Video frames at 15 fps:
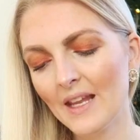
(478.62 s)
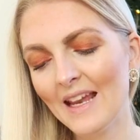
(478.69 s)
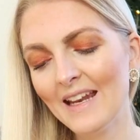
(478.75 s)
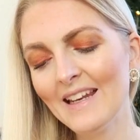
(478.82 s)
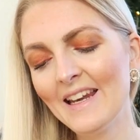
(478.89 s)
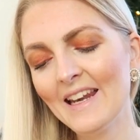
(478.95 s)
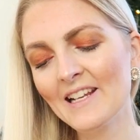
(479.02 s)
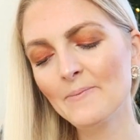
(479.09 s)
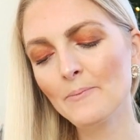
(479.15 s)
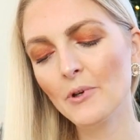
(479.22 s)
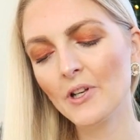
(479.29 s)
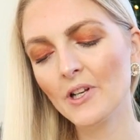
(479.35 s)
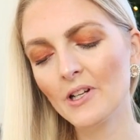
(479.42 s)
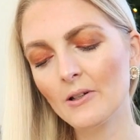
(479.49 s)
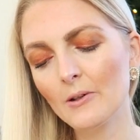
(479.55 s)
And the next
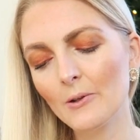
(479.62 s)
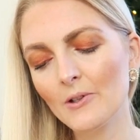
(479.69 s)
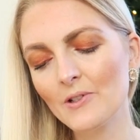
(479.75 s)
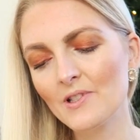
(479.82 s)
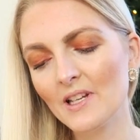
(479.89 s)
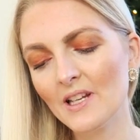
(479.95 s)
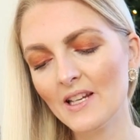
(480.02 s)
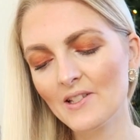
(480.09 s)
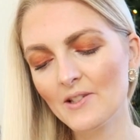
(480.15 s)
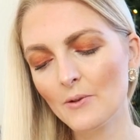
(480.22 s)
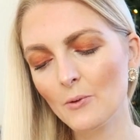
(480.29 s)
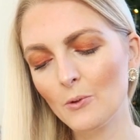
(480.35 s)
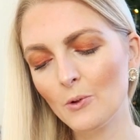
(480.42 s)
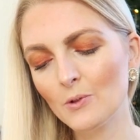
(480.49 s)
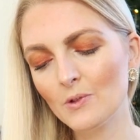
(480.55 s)
buttergloss is
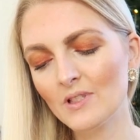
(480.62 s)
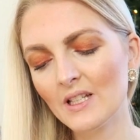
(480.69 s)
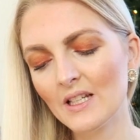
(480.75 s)
called